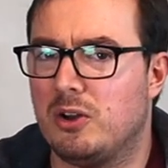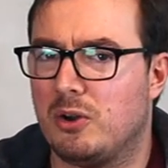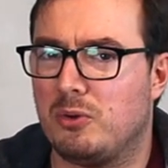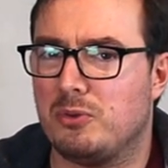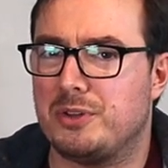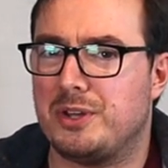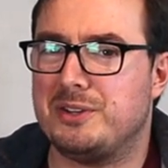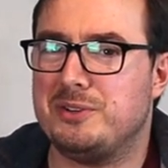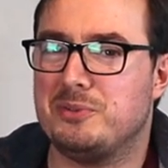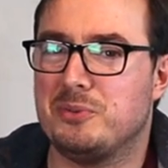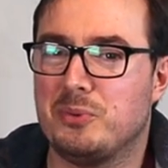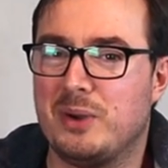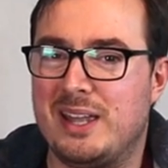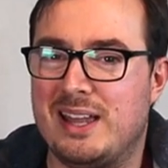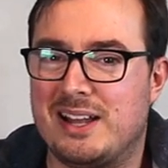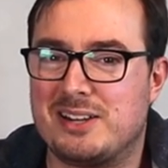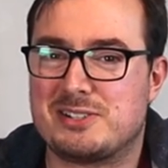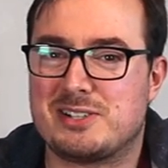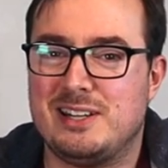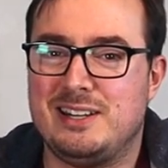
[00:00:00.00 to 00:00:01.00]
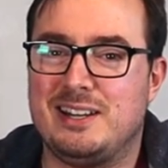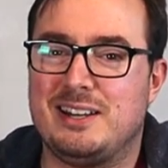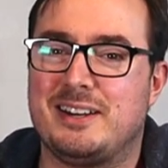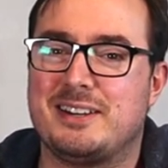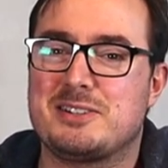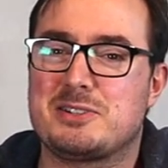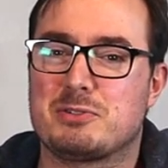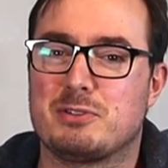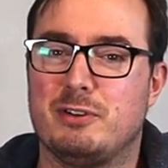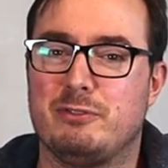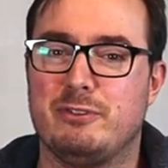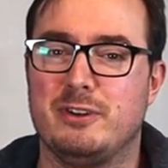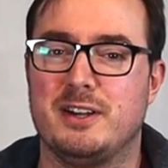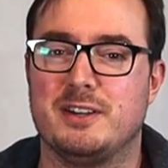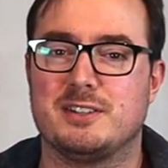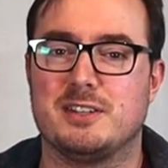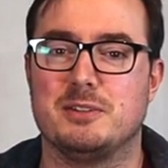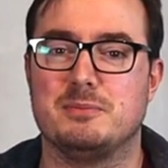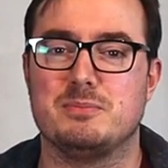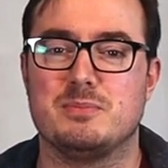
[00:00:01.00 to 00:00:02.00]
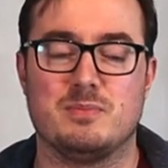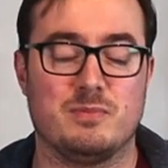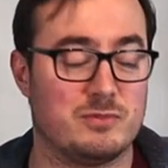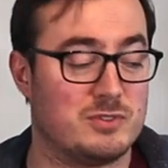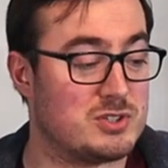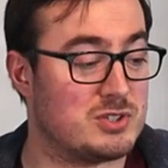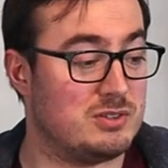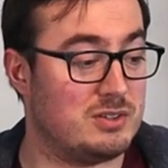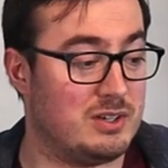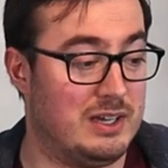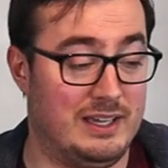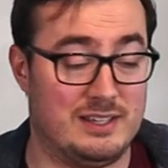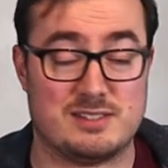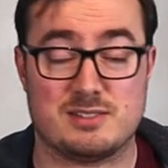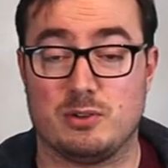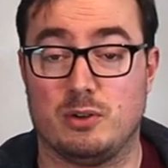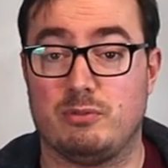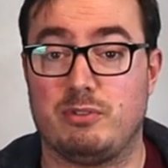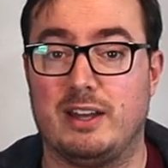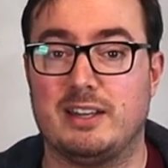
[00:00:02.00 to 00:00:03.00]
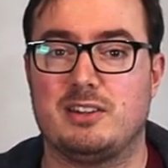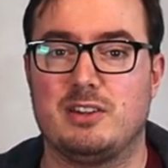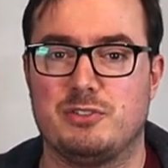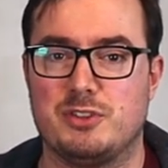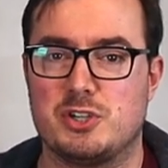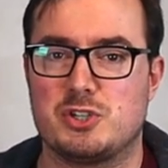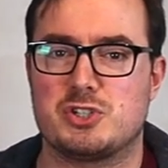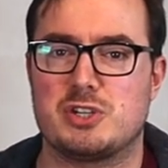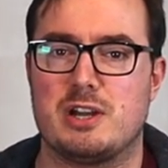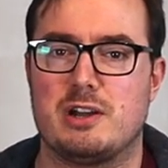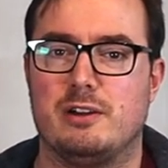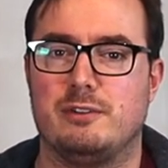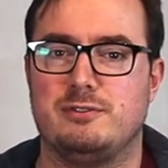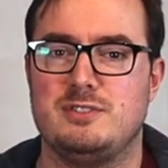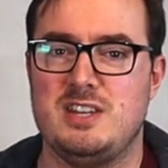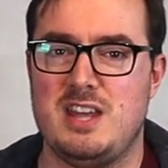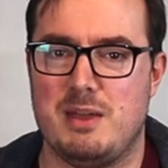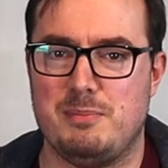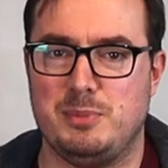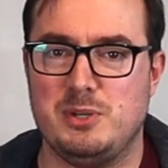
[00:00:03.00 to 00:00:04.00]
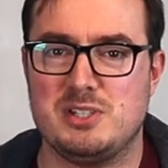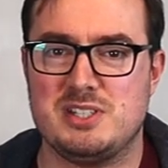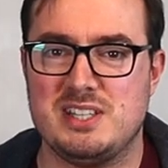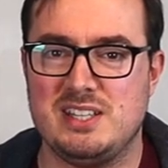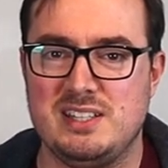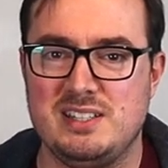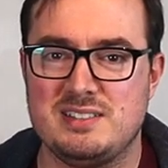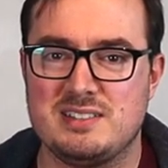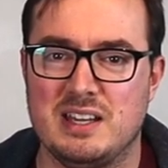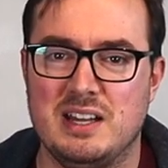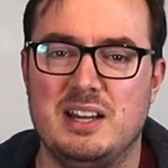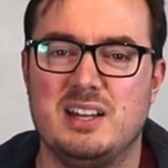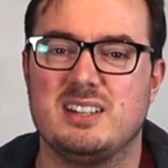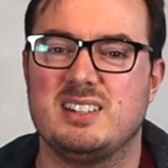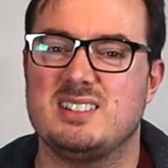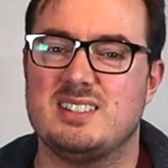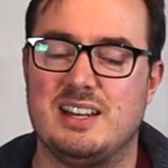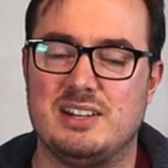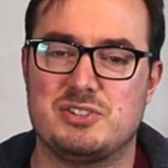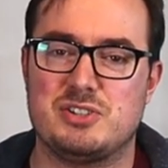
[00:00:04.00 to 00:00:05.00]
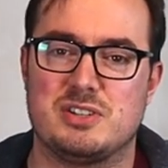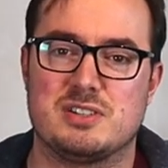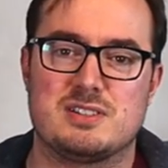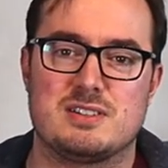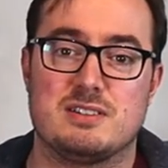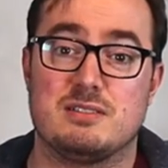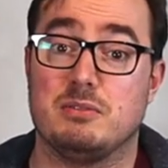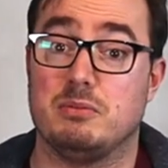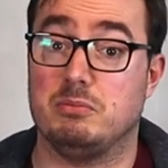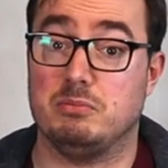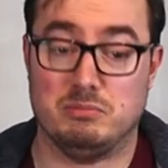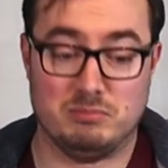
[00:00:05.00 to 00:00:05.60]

although we actually like to refer to them as sort of like the sheriff deputies, because that just,